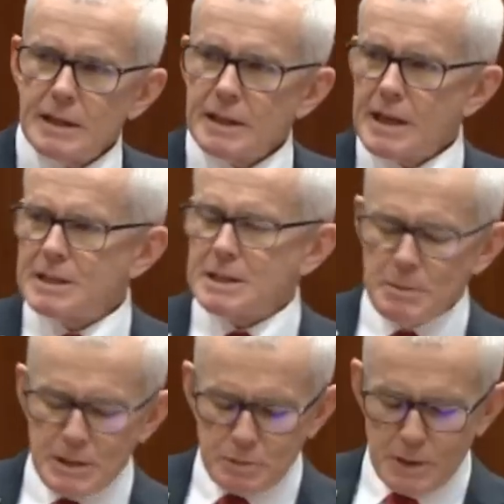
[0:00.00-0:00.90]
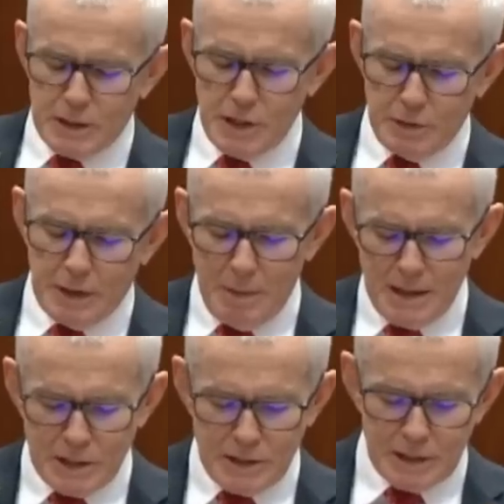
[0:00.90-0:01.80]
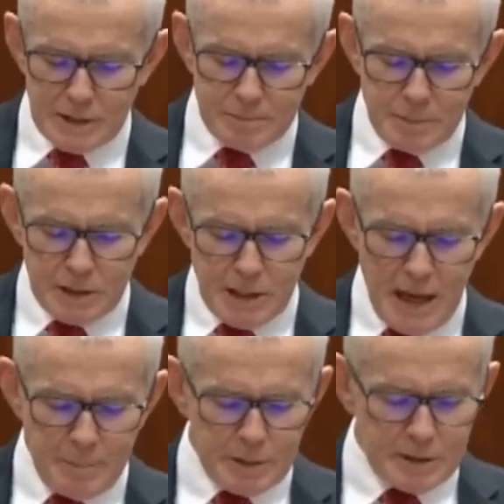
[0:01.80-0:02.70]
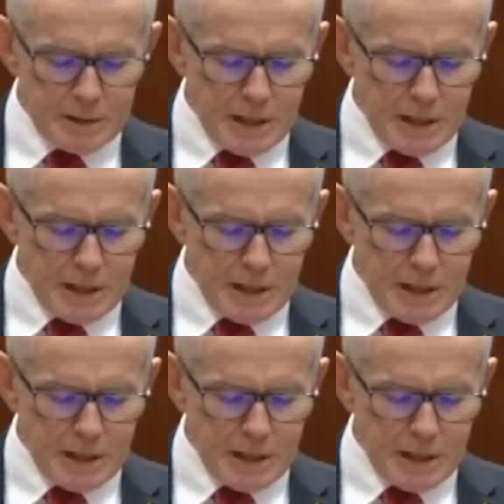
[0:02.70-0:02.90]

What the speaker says: Customers were queuing, imagine this, because it happened.